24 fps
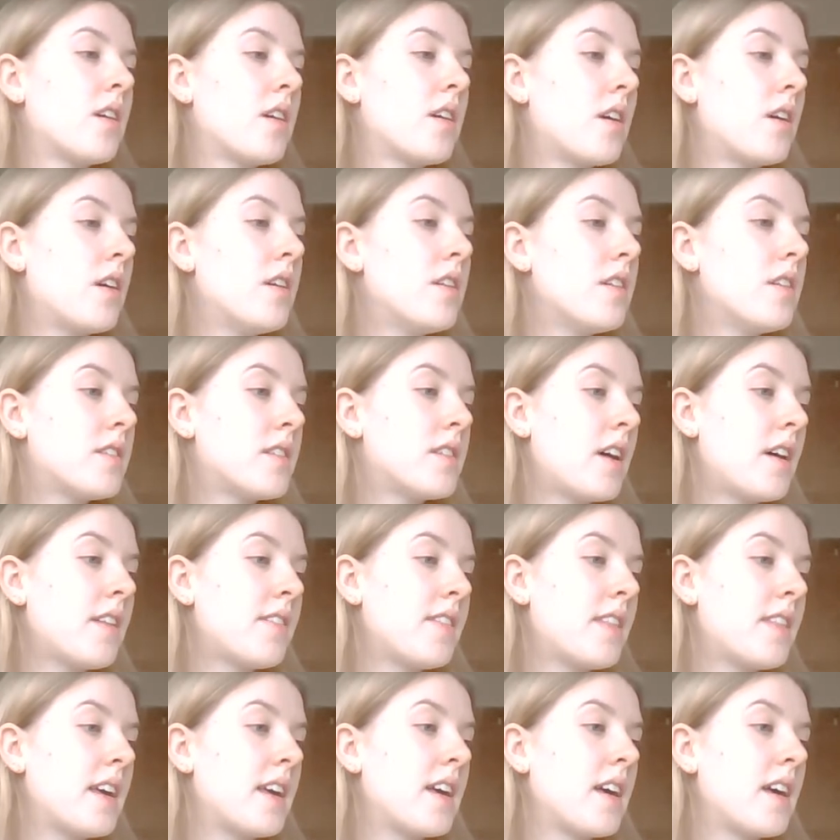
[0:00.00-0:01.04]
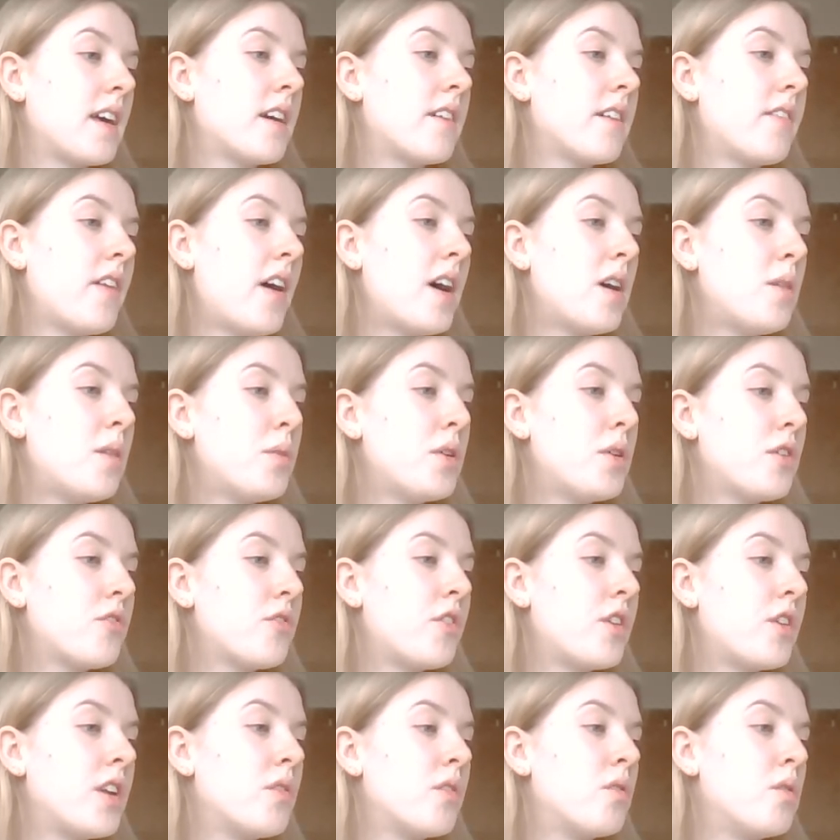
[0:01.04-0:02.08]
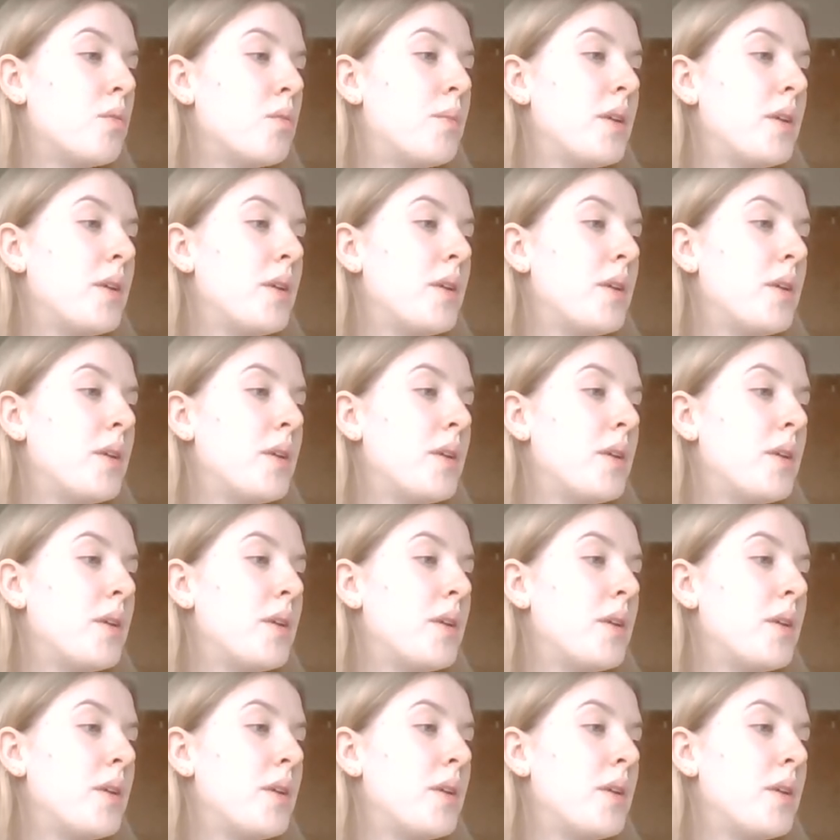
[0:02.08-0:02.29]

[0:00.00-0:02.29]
Kurt sat thinking of how much fun it would